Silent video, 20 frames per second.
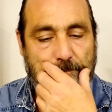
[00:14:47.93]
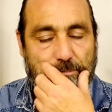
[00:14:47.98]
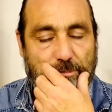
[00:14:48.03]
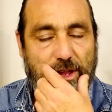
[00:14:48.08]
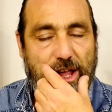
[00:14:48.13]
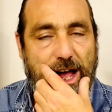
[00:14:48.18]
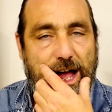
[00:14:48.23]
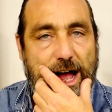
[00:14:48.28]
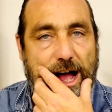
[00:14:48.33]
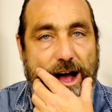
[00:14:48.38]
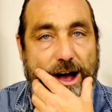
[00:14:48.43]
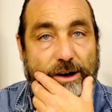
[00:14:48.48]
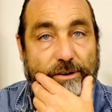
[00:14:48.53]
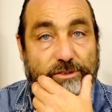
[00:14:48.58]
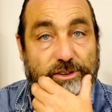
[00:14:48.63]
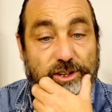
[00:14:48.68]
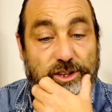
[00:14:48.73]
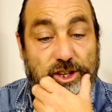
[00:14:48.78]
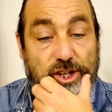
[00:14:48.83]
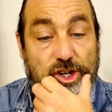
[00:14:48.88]
uh,
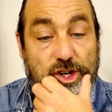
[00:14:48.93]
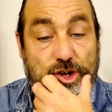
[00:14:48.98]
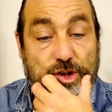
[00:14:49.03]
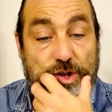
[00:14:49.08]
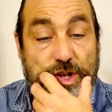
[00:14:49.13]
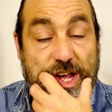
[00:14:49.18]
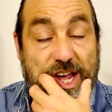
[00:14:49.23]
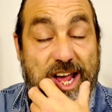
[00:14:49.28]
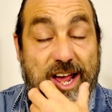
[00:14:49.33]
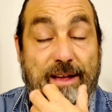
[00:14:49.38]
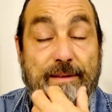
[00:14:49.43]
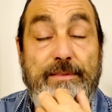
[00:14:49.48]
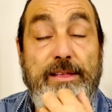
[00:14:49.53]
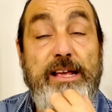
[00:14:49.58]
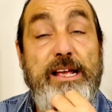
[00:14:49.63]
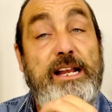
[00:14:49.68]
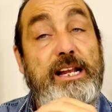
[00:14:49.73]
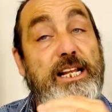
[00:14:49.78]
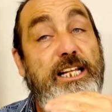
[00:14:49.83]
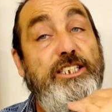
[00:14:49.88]
after the new year.
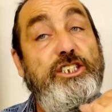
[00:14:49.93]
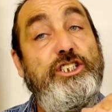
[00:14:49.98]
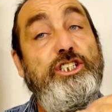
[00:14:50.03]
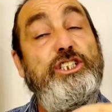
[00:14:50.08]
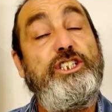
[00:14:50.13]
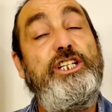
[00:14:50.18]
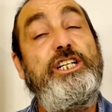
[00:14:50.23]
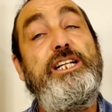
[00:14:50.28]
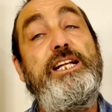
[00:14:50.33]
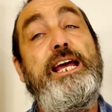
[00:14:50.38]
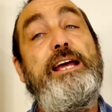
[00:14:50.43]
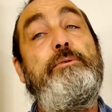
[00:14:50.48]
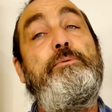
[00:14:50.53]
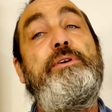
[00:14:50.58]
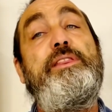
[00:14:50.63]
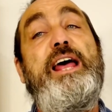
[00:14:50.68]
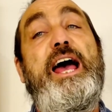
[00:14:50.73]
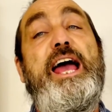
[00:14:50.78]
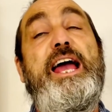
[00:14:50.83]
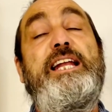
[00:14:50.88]
Let's just connect
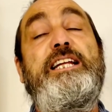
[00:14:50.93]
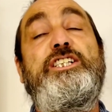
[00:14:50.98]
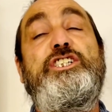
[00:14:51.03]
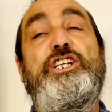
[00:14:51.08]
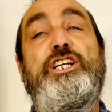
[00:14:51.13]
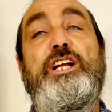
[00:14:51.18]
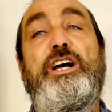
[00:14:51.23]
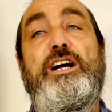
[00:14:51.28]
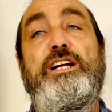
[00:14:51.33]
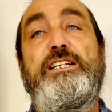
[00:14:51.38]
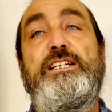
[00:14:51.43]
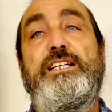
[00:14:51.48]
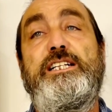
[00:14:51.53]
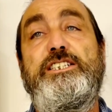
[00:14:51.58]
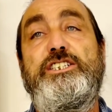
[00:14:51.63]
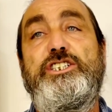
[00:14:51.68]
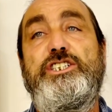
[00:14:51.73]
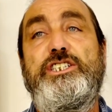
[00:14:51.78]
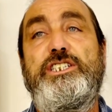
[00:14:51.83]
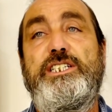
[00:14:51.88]
with that energy line and
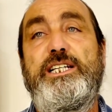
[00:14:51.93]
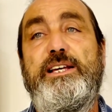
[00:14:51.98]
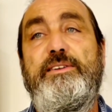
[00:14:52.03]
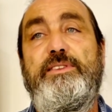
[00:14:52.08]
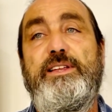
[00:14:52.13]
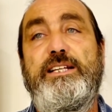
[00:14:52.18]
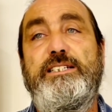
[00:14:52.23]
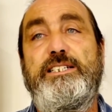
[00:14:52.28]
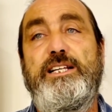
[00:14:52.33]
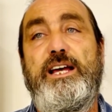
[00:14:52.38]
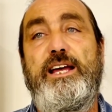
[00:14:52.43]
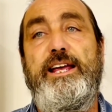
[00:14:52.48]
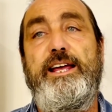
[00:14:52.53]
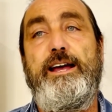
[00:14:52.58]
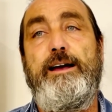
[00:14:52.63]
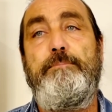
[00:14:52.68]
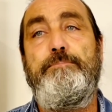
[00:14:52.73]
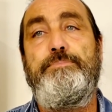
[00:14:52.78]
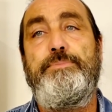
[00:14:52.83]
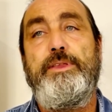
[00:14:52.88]
let's just see if there's a,
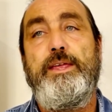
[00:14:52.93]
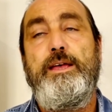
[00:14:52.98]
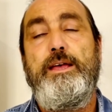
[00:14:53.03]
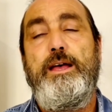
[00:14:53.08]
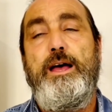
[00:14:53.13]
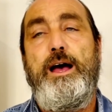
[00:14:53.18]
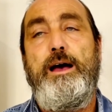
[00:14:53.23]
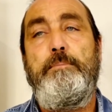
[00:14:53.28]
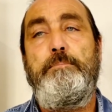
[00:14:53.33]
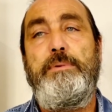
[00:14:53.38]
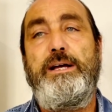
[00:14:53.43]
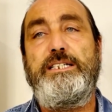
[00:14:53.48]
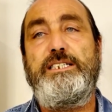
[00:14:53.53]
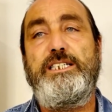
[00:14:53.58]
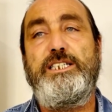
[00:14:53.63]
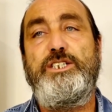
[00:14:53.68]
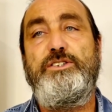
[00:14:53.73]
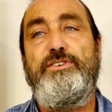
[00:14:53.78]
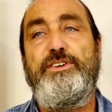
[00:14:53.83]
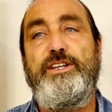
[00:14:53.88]
um, a
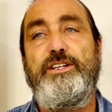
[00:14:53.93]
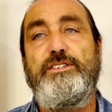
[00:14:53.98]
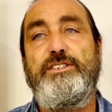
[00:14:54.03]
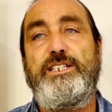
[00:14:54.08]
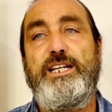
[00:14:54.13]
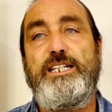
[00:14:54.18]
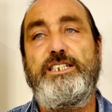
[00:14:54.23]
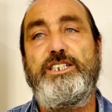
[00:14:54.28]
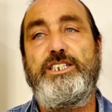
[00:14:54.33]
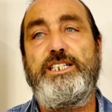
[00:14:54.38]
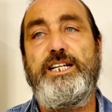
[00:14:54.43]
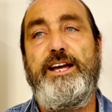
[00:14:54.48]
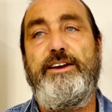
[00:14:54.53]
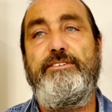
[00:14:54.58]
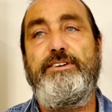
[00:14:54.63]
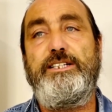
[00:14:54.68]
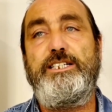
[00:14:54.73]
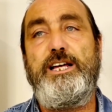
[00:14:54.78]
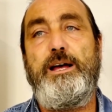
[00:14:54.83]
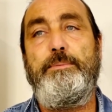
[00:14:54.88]
message for you,
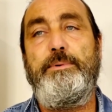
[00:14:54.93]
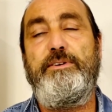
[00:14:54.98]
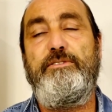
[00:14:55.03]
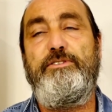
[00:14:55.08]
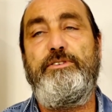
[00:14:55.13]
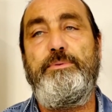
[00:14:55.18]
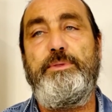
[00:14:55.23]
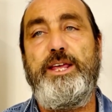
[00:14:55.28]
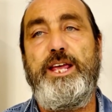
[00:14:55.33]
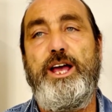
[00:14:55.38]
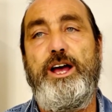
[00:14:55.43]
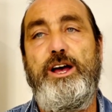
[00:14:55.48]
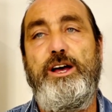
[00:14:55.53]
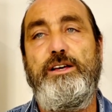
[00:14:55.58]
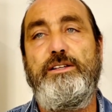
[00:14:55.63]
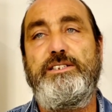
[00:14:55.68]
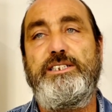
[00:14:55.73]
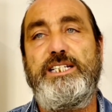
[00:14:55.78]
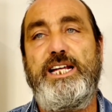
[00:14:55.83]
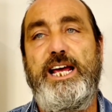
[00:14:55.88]
Sagittarius, coming from the
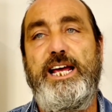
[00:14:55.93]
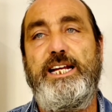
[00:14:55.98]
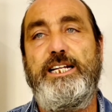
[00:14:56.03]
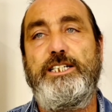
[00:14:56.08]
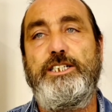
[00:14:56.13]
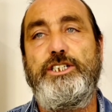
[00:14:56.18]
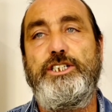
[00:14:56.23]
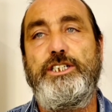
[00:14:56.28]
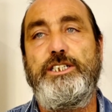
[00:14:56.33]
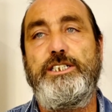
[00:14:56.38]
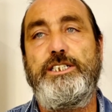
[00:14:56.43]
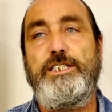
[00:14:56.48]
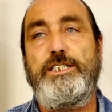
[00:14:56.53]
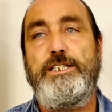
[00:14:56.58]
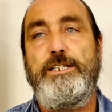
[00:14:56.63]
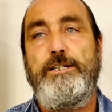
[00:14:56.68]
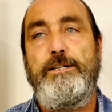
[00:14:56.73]
Earth's energies.